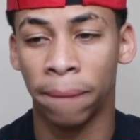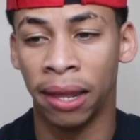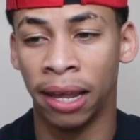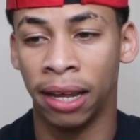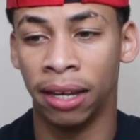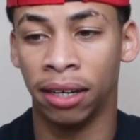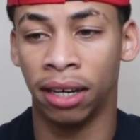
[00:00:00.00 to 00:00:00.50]

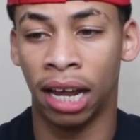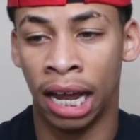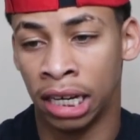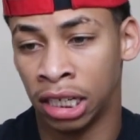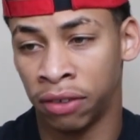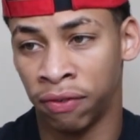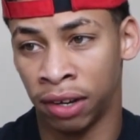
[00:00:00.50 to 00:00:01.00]
And I
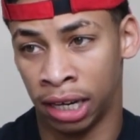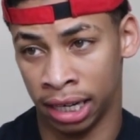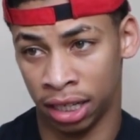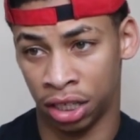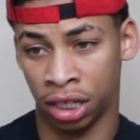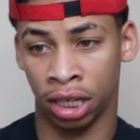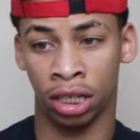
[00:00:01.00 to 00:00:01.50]
just felt like
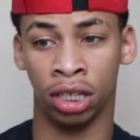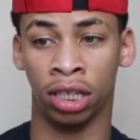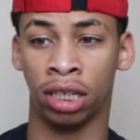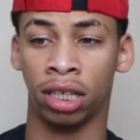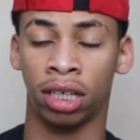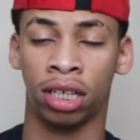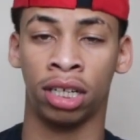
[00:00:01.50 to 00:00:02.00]
she
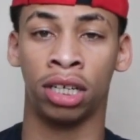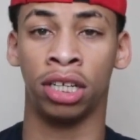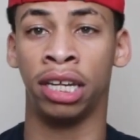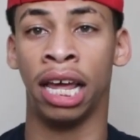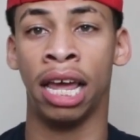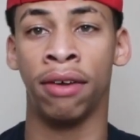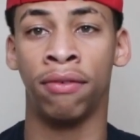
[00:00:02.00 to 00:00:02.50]
just
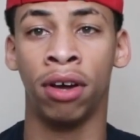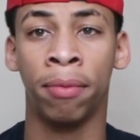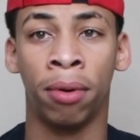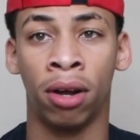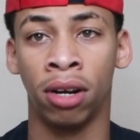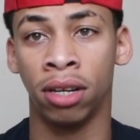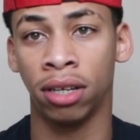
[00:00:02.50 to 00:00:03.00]
gave up
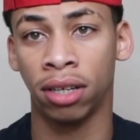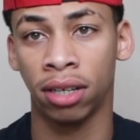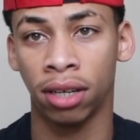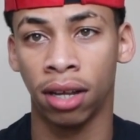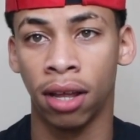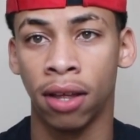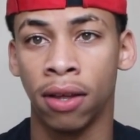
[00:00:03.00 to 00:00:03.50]
on us.
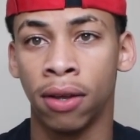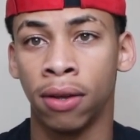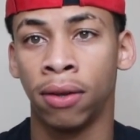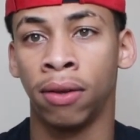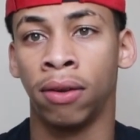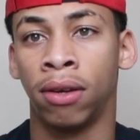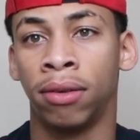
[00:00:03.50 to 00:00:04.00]

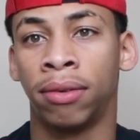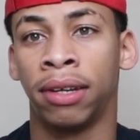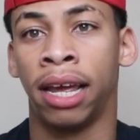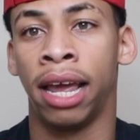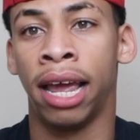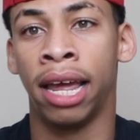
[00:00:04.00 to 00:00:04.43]
You know what I'm saying?